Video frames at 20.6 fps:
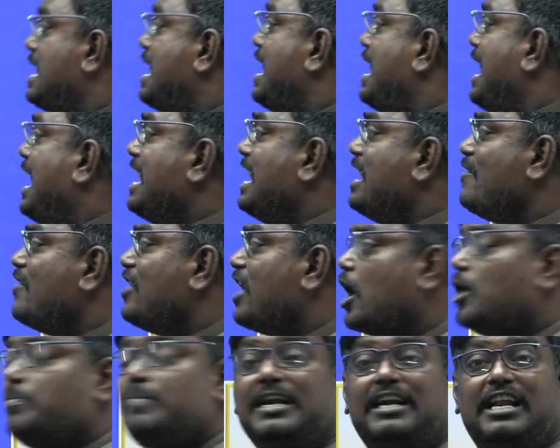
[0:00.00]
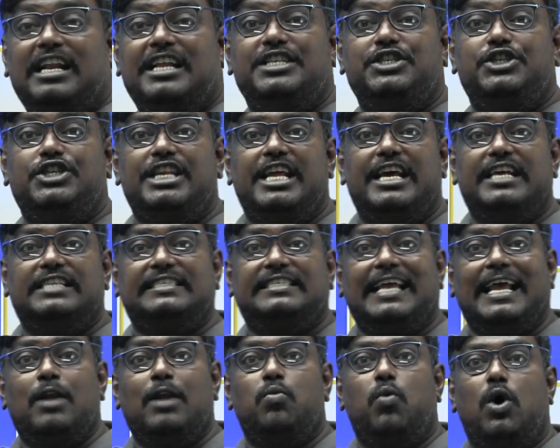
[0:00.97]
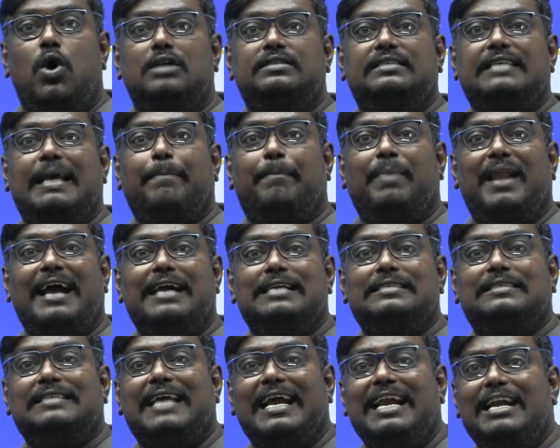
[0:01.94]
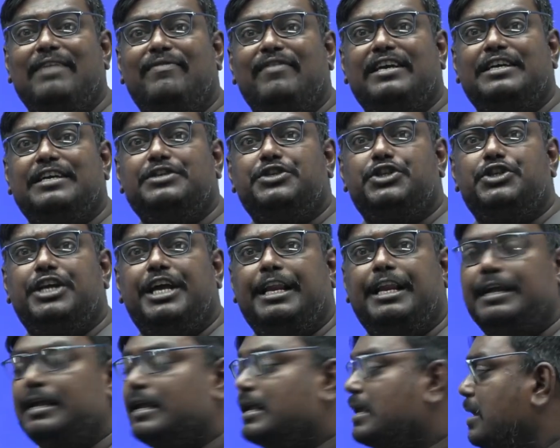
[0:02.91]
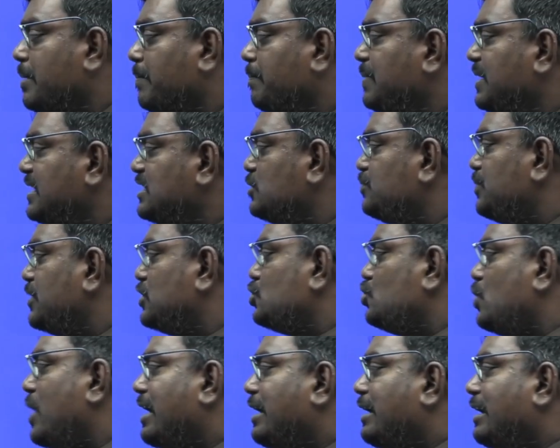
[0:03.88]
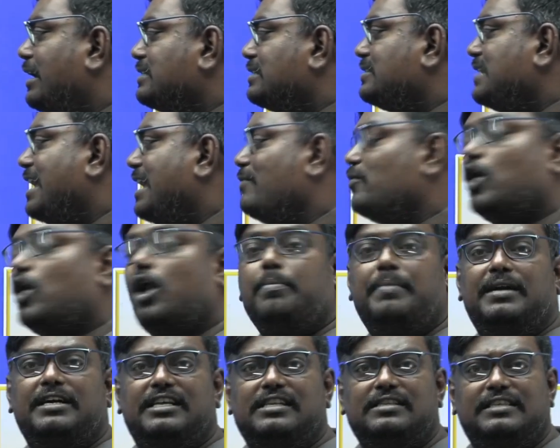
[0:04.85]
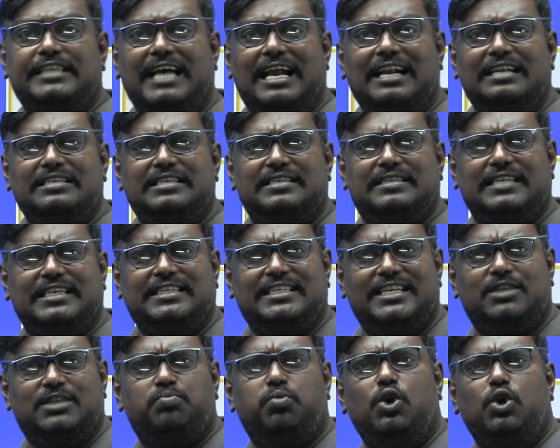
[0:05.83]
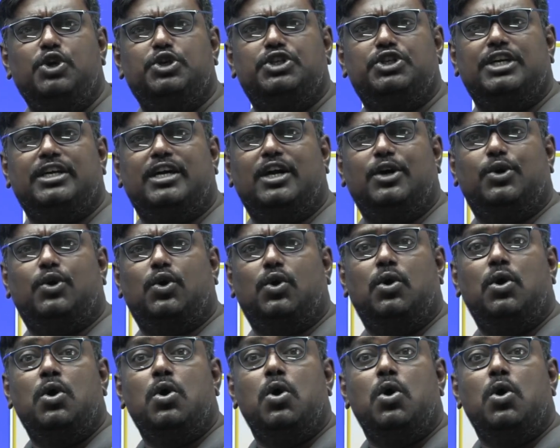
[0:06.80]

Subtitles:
environmental engineers involves applying scientific engineering principles to address the environmental challenges such as pollution control,